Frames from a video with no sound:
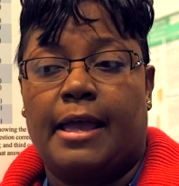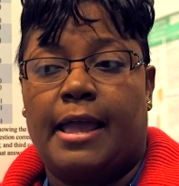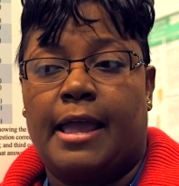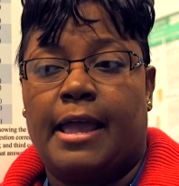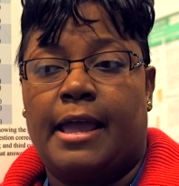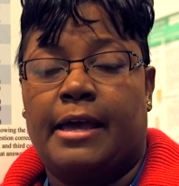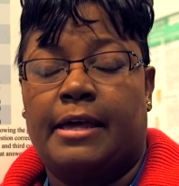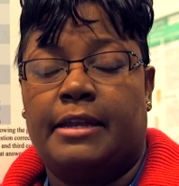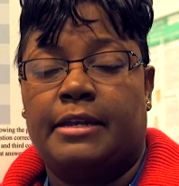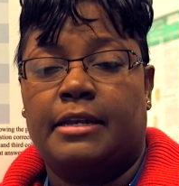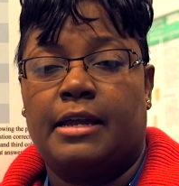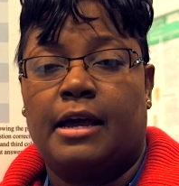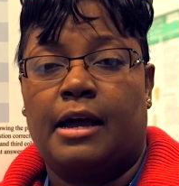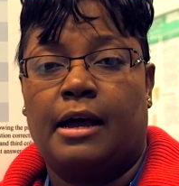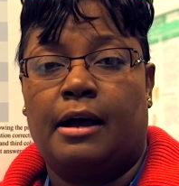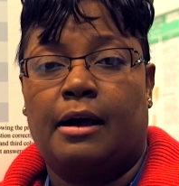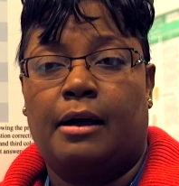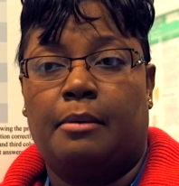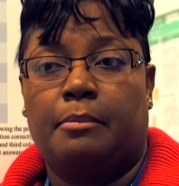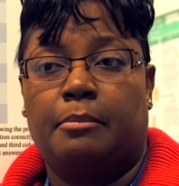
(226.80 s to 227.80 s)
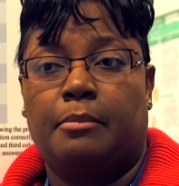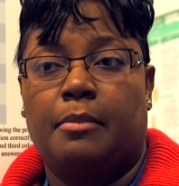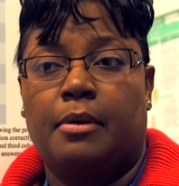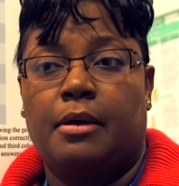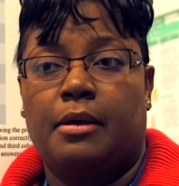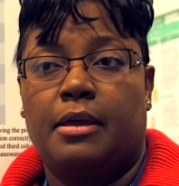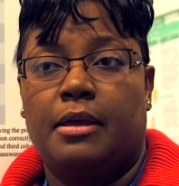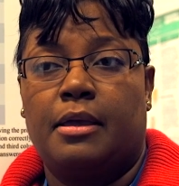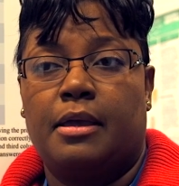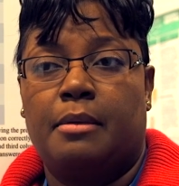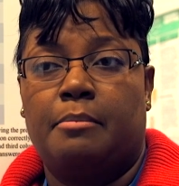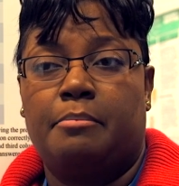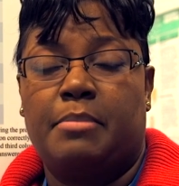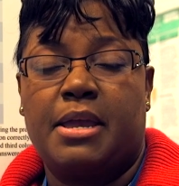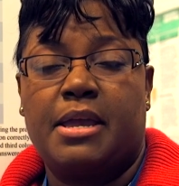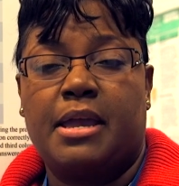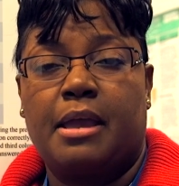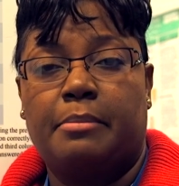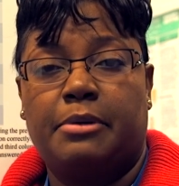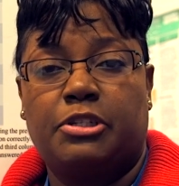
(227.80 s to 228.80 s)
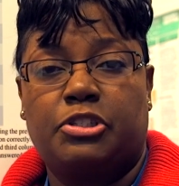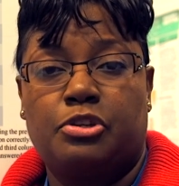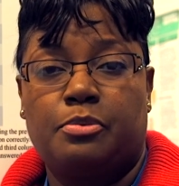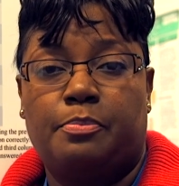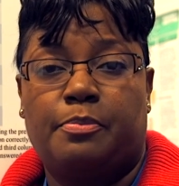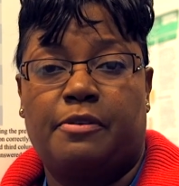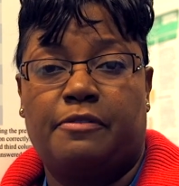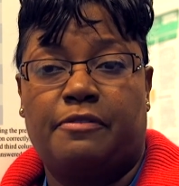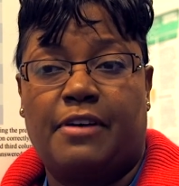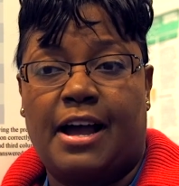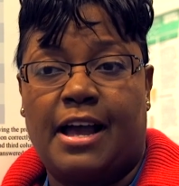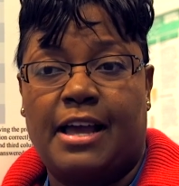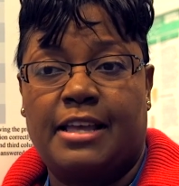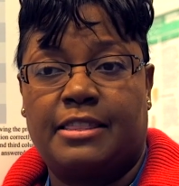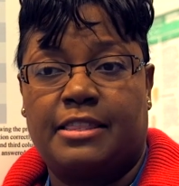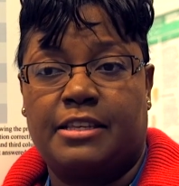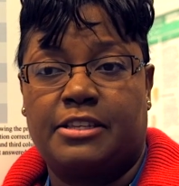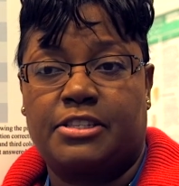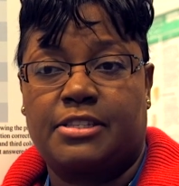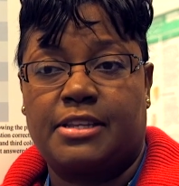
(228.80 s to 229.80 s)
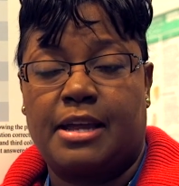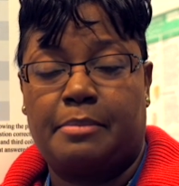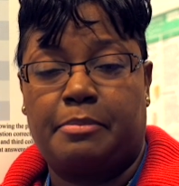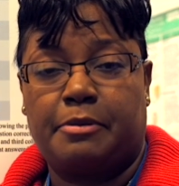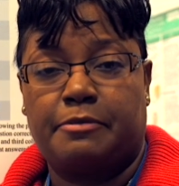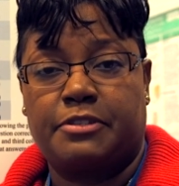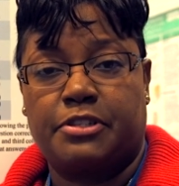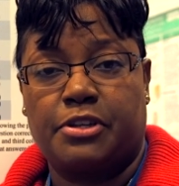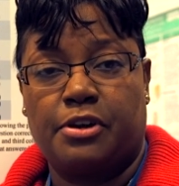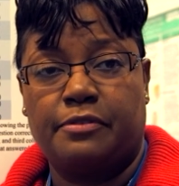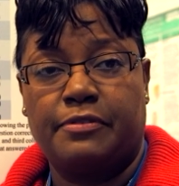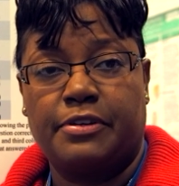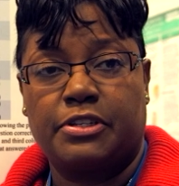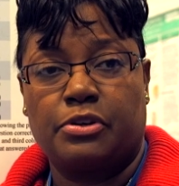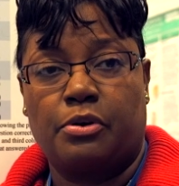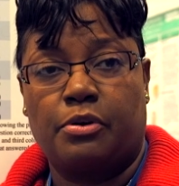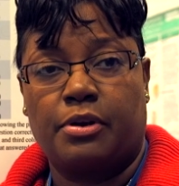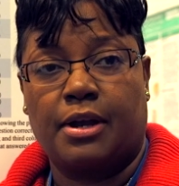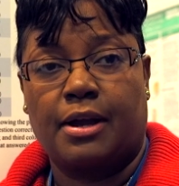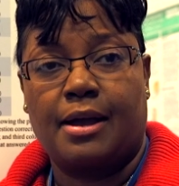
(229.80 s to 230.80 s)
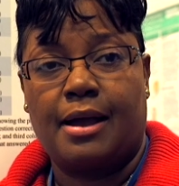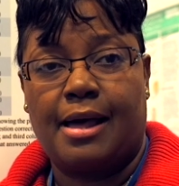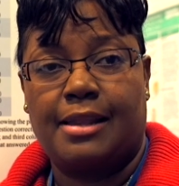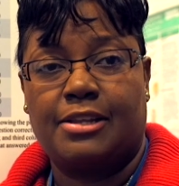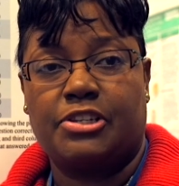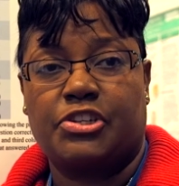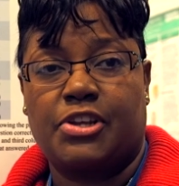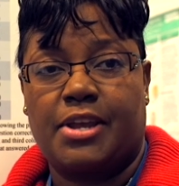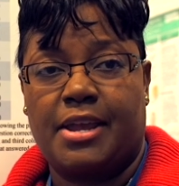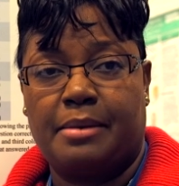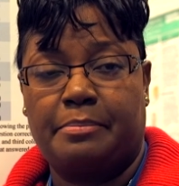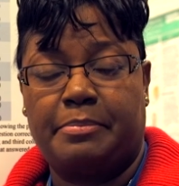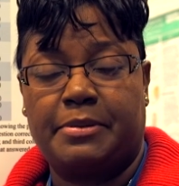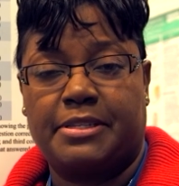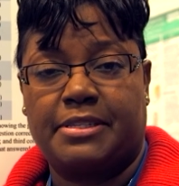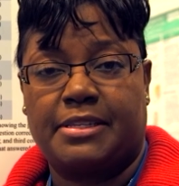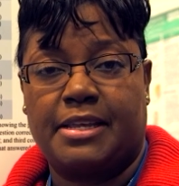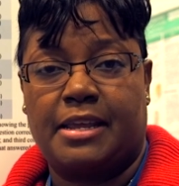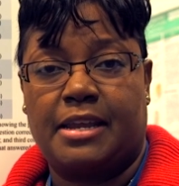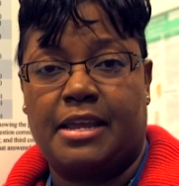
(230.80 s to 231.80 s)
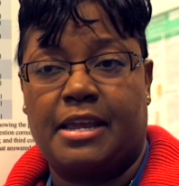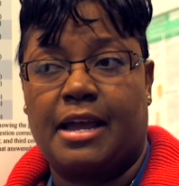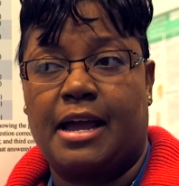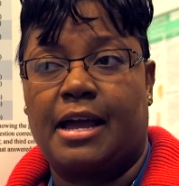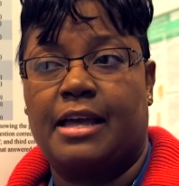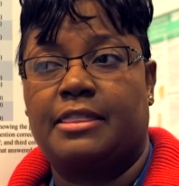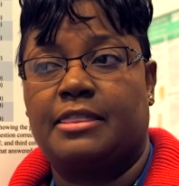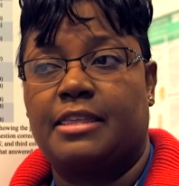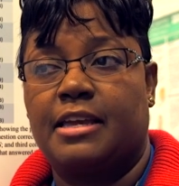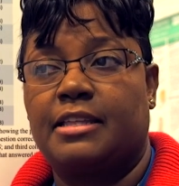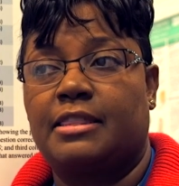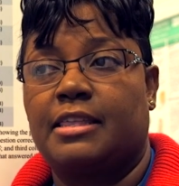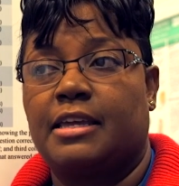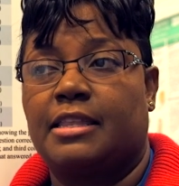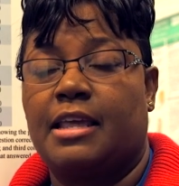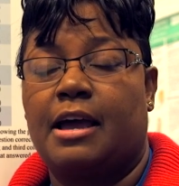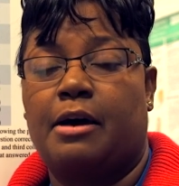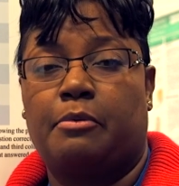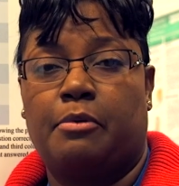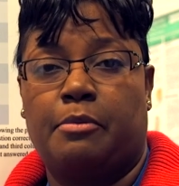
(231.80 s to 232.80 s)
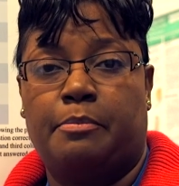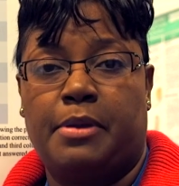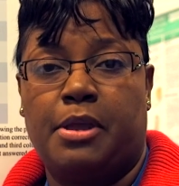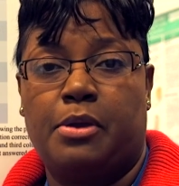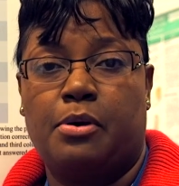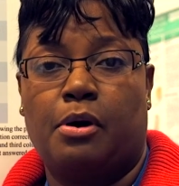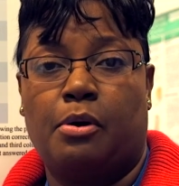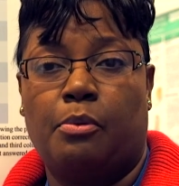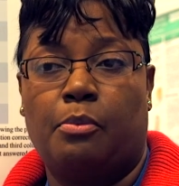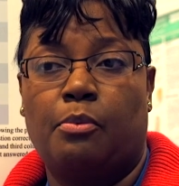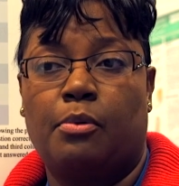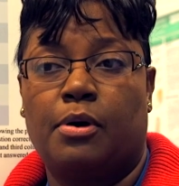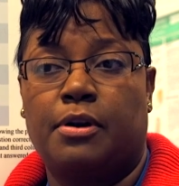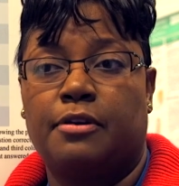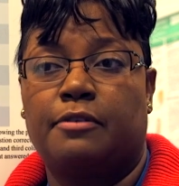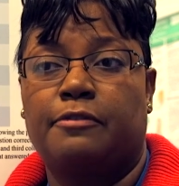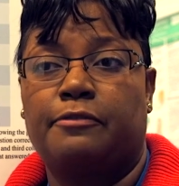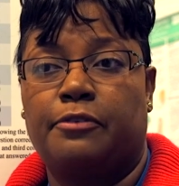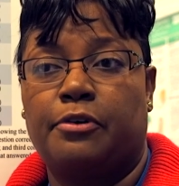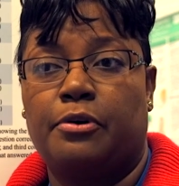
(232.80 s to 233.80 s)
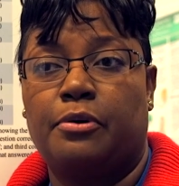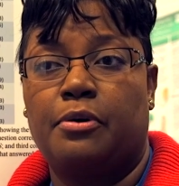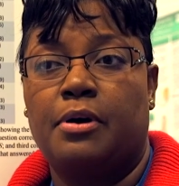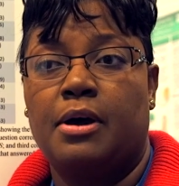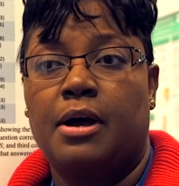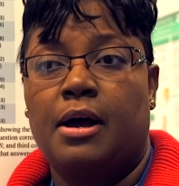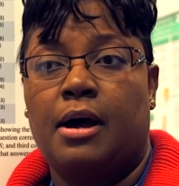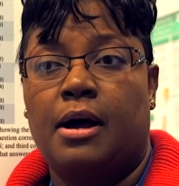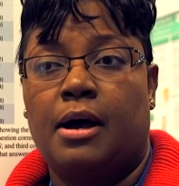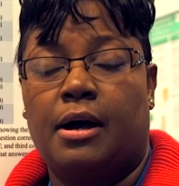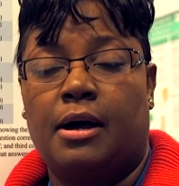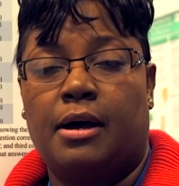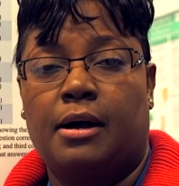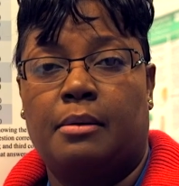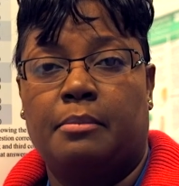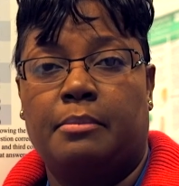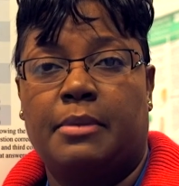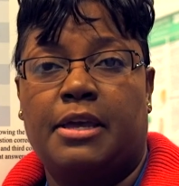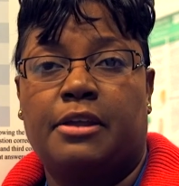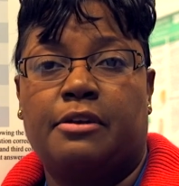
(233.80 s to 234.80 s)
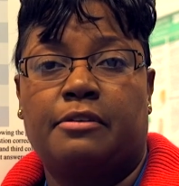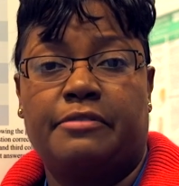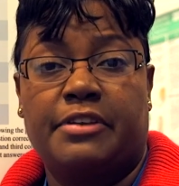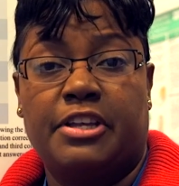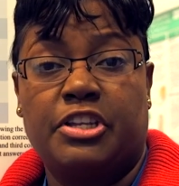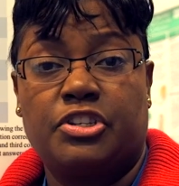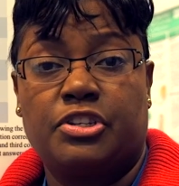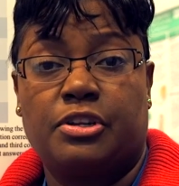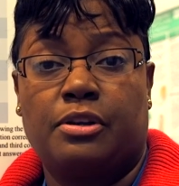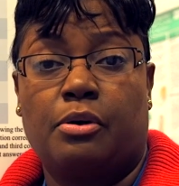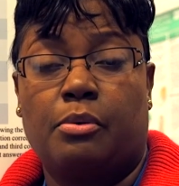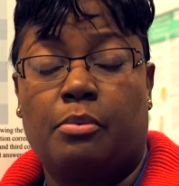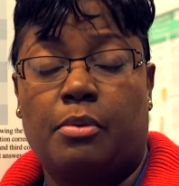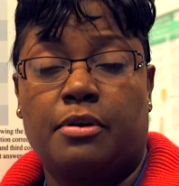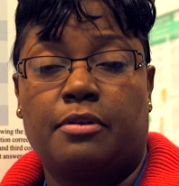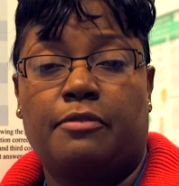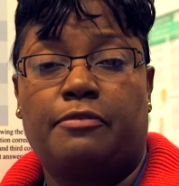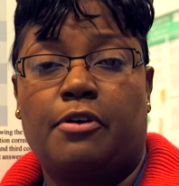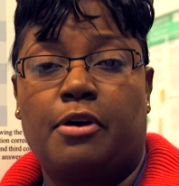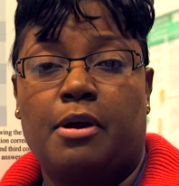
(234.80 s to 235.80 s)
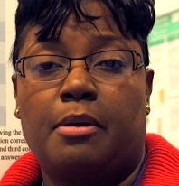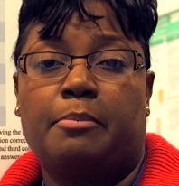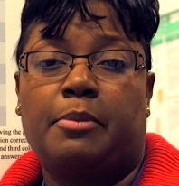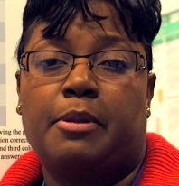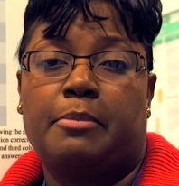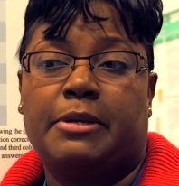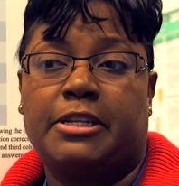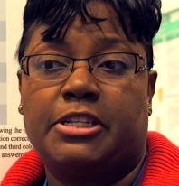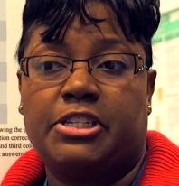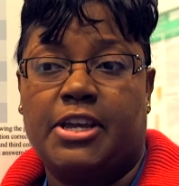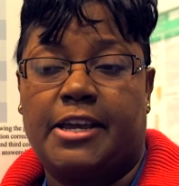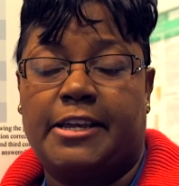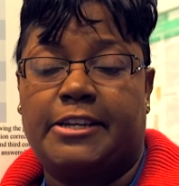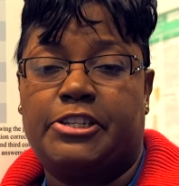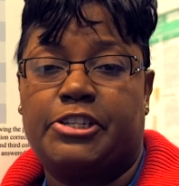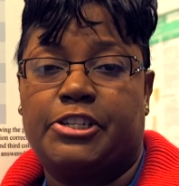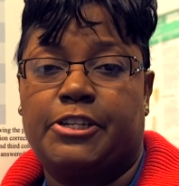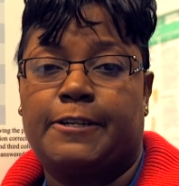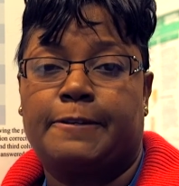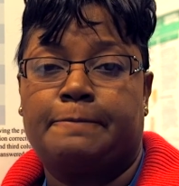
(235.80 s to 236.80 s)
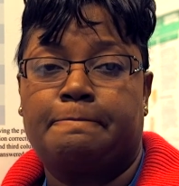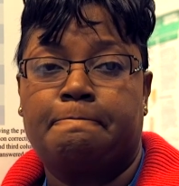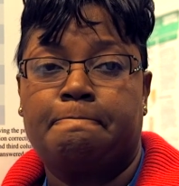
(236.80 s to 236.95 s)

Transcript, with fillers: And being able to provide this type of service on a college campus setting, I think that that would be a wonderful intervention, a wonderful implementation.